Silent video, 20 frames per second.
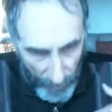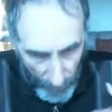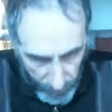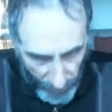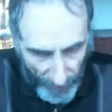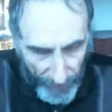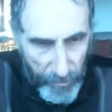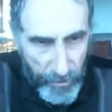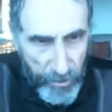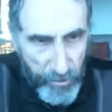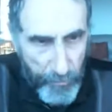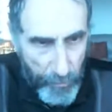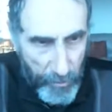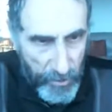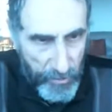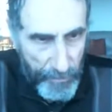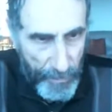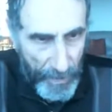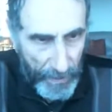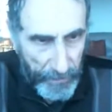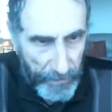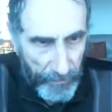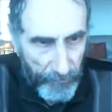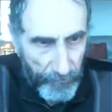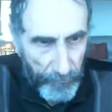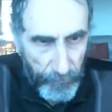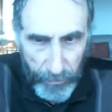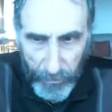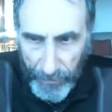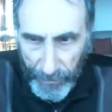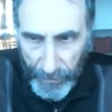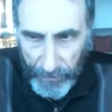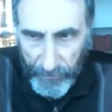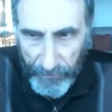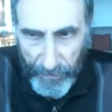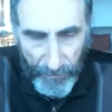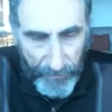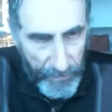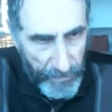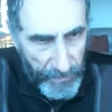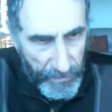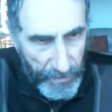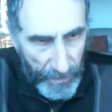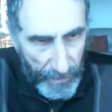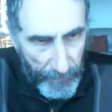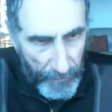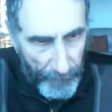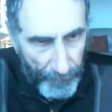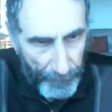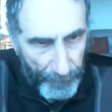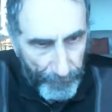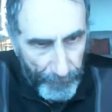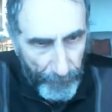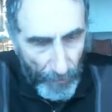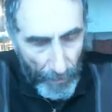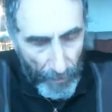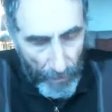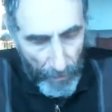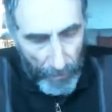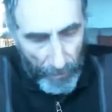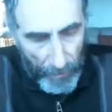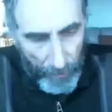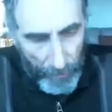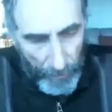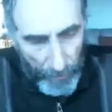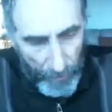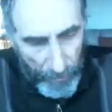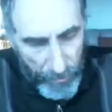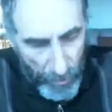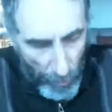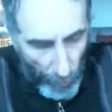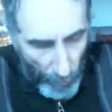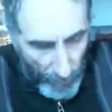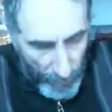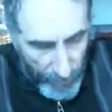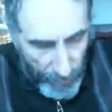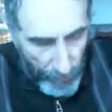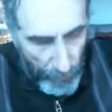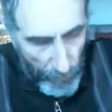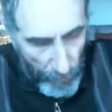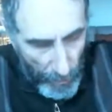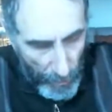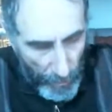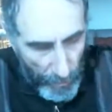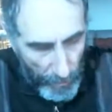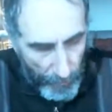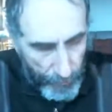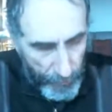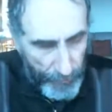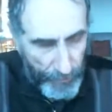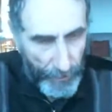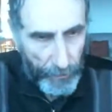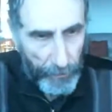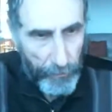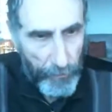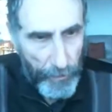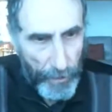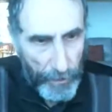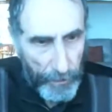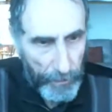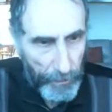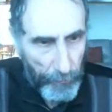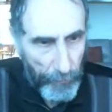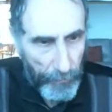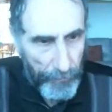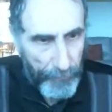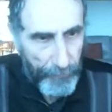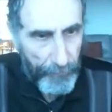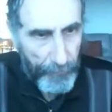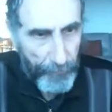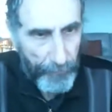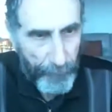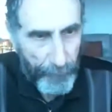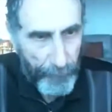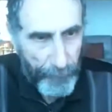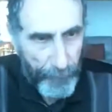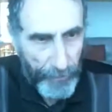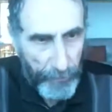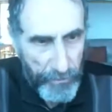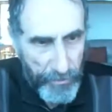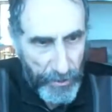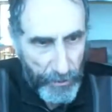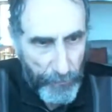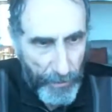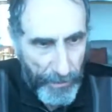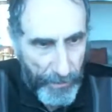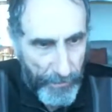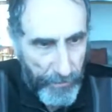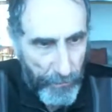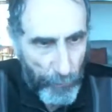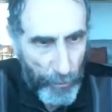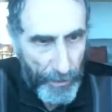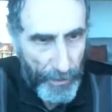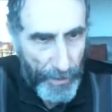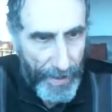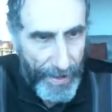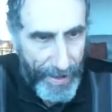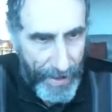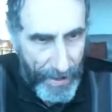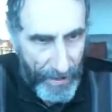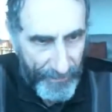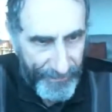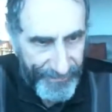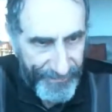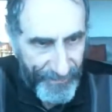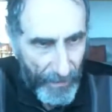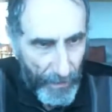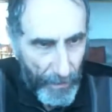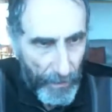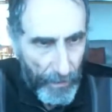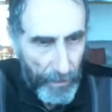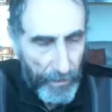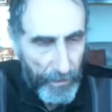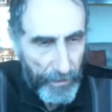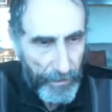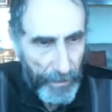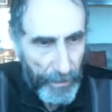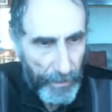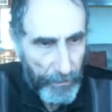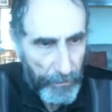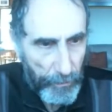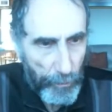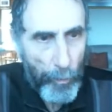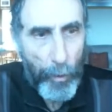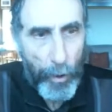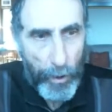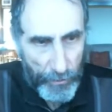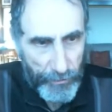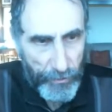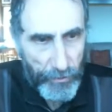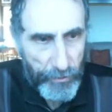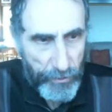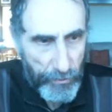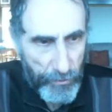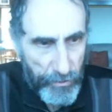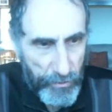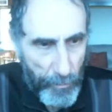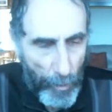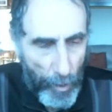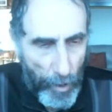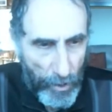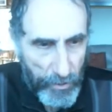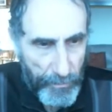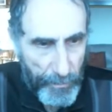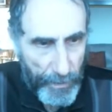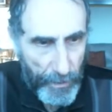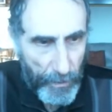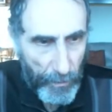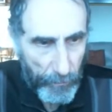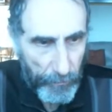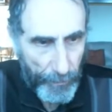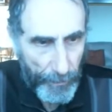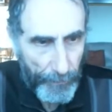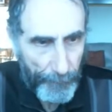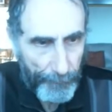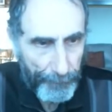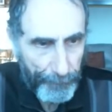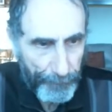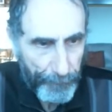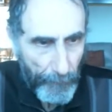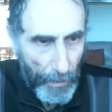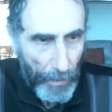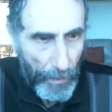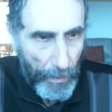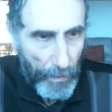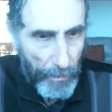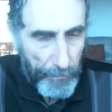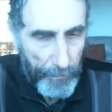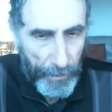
from the player's perspective, believe that the demon is going to predict correctly with frequency greater than one half, then you ought to choose box B only